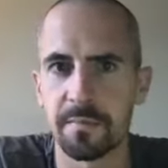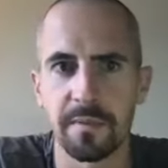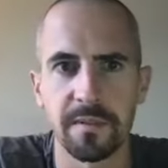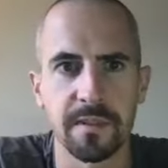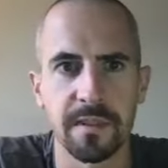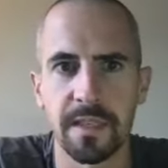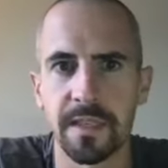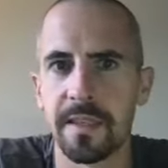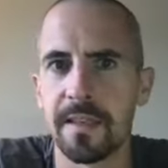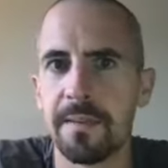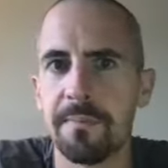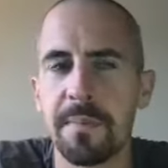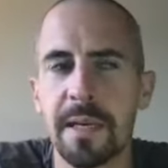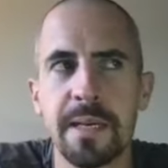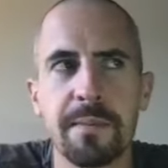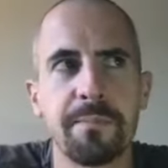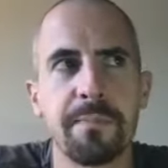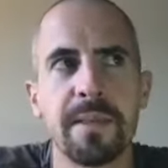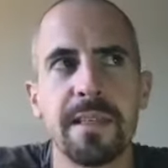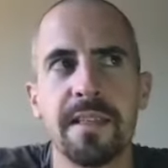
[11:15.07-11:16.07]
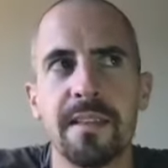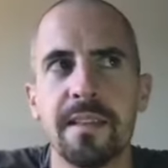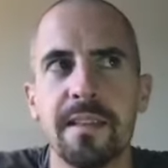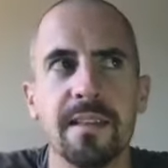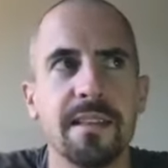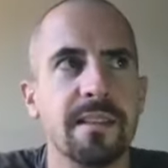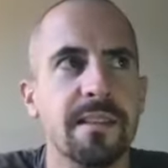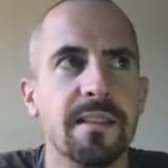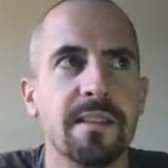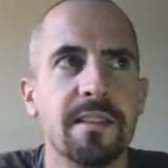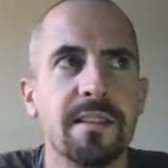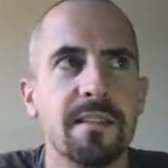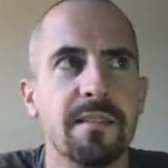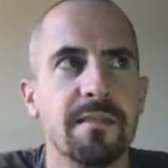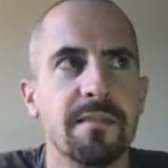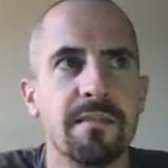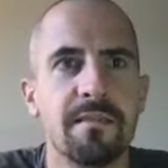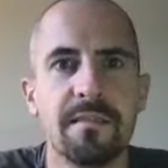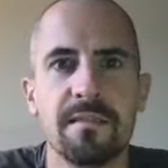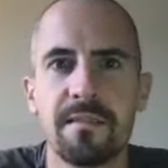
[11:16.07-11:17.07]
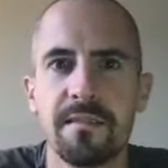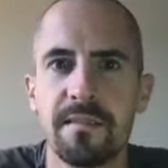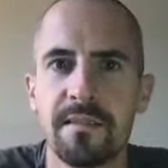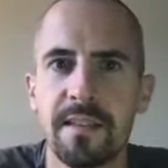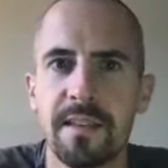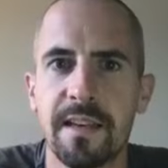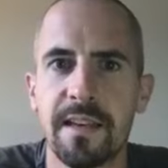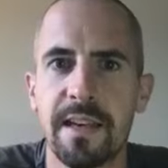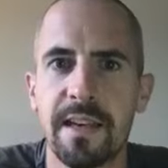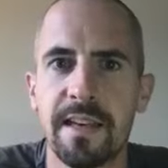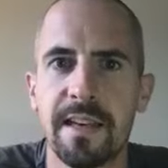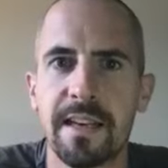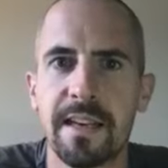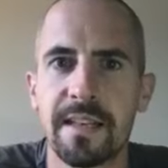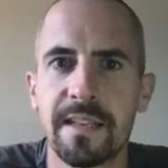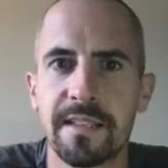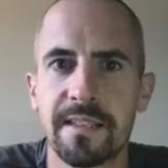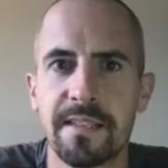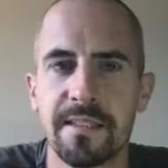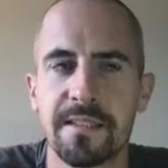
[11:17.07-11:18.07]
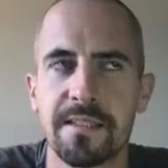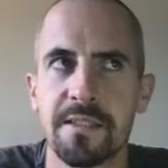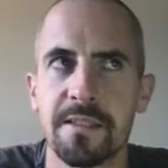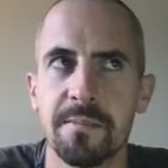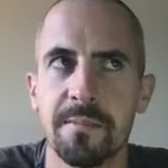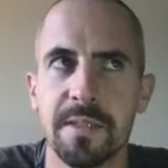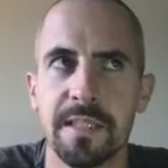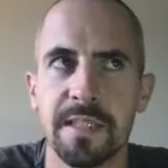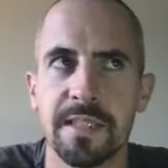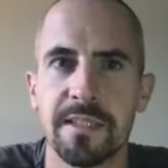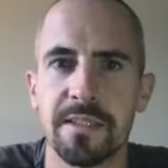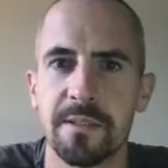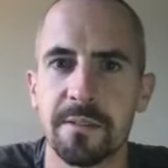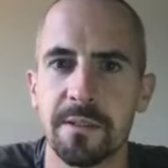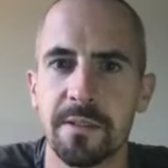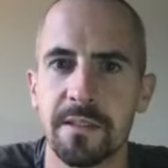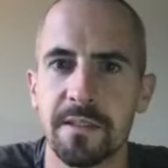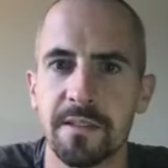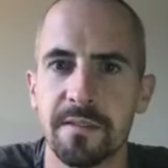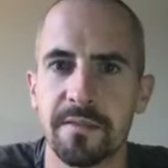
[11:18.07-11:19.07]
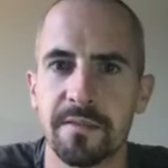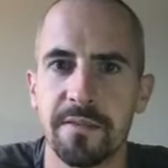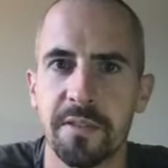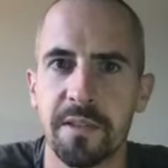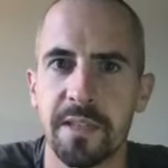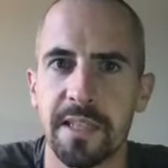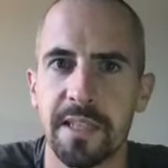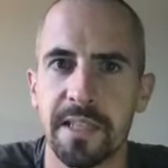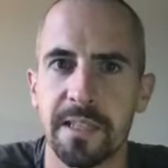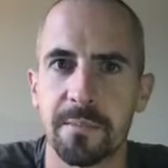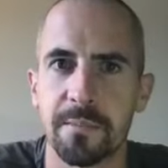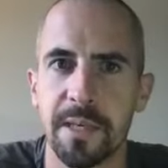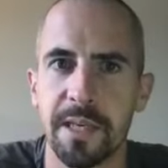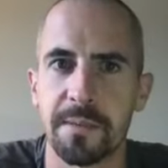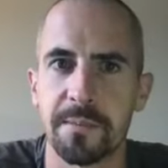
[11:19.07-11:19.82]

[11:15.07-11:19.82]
Yeah, it might be that you know I'd like to someday do a full Ironman.